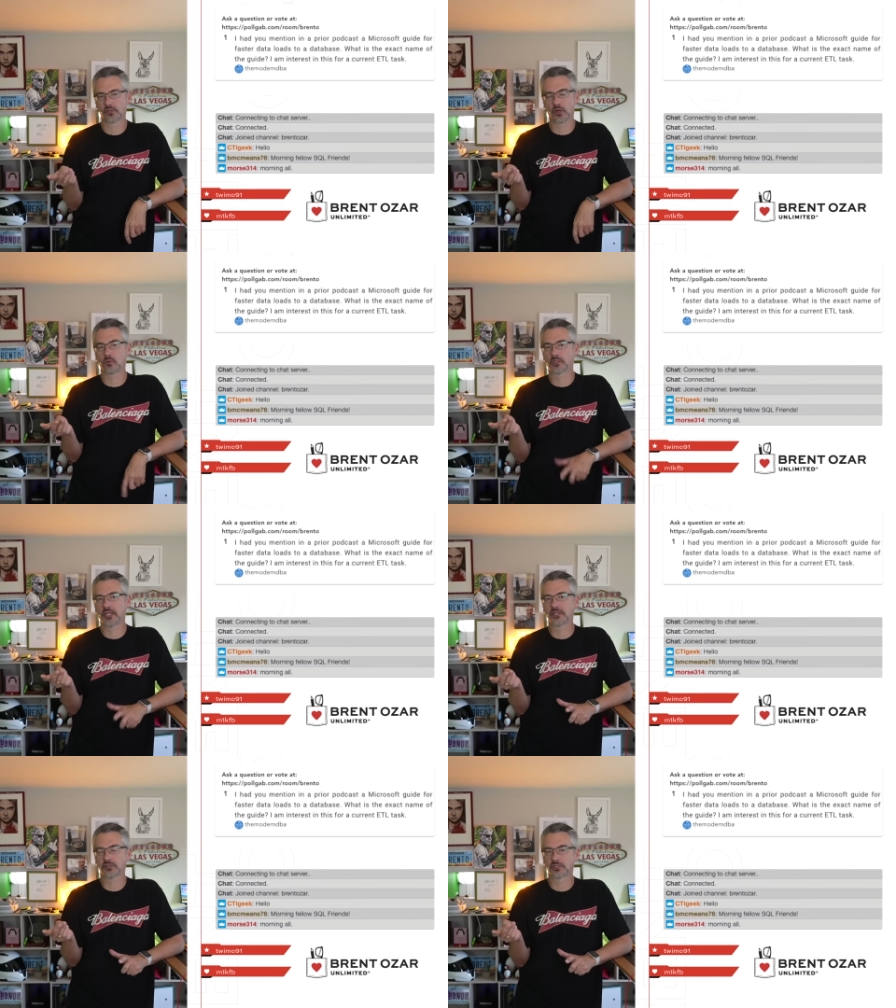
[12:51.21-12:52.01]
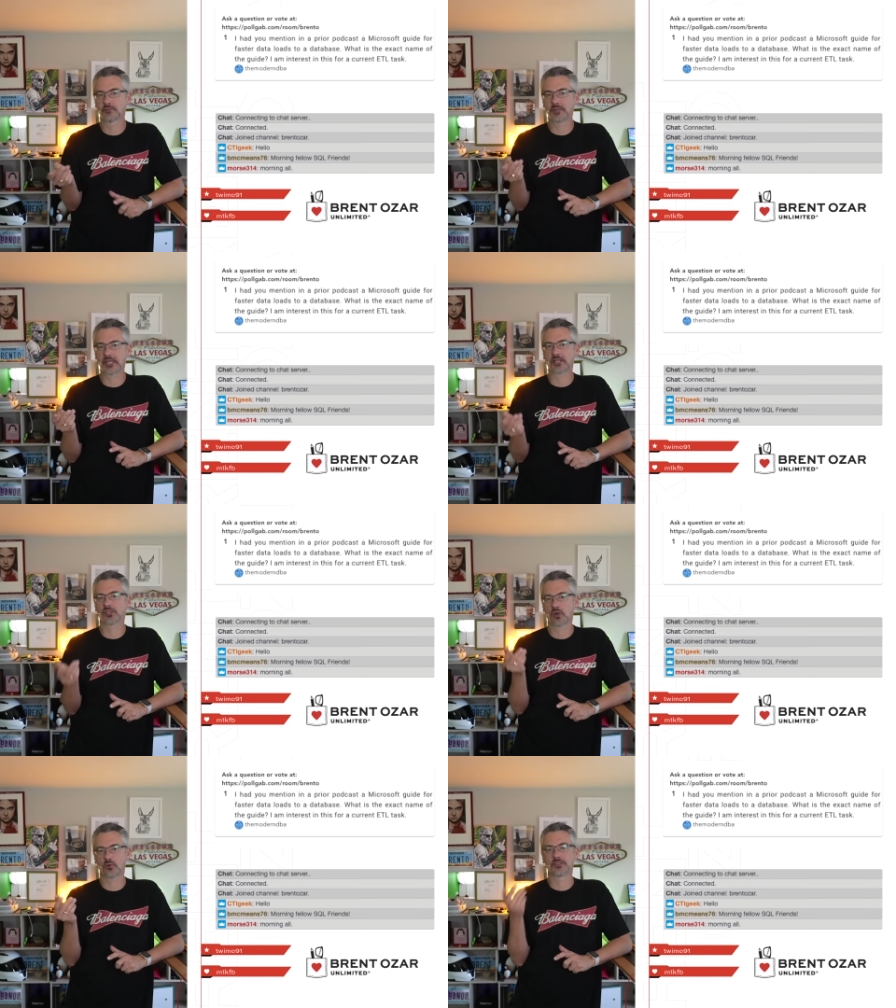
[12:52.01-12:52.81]
no relation to me,
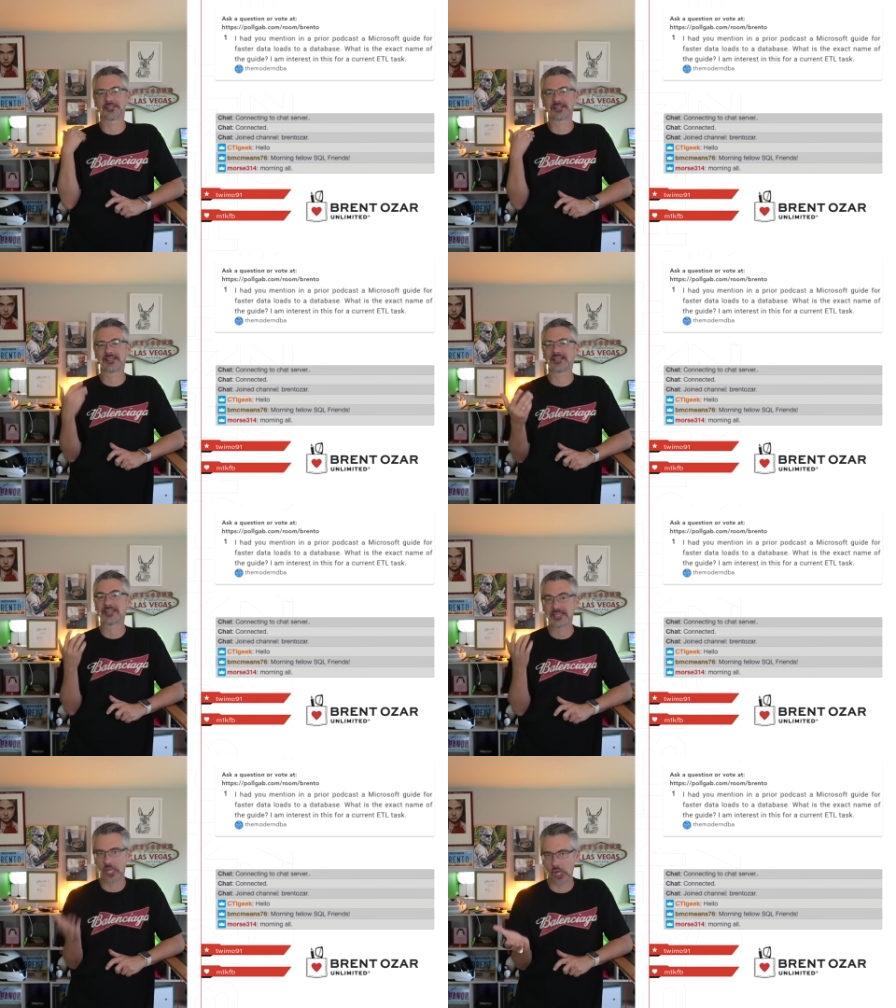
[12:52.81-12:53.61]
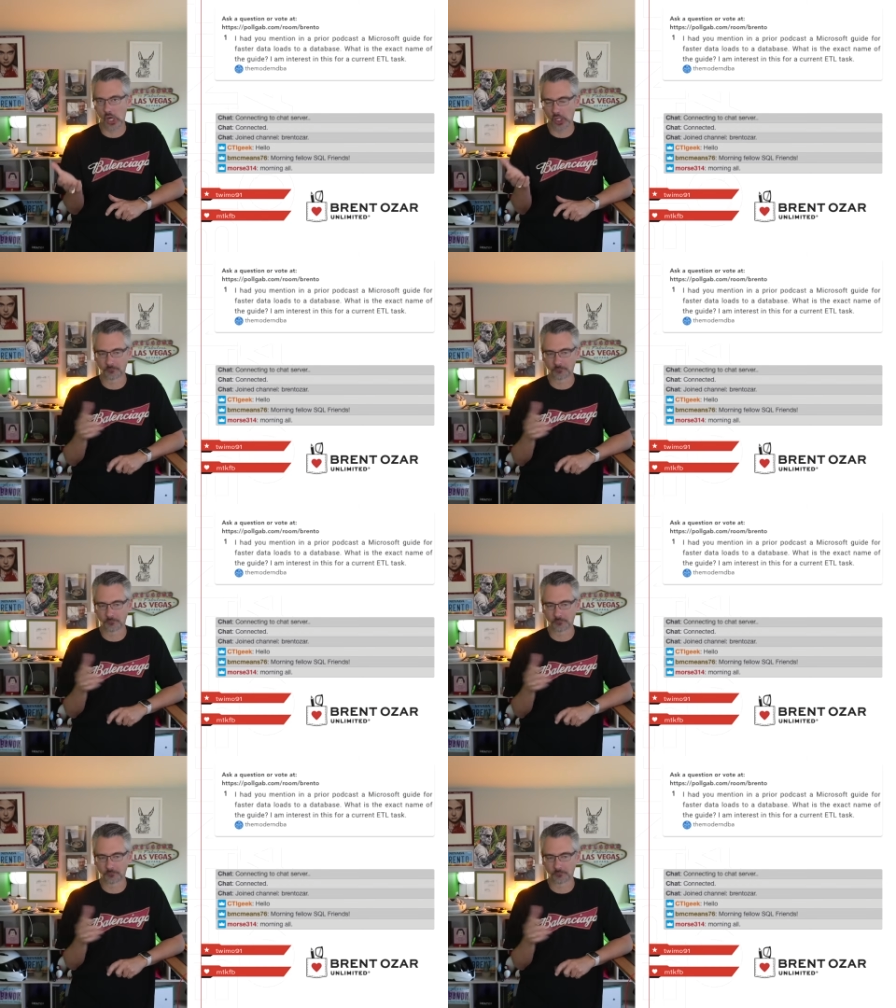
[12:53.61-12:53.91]
it's O Z E R.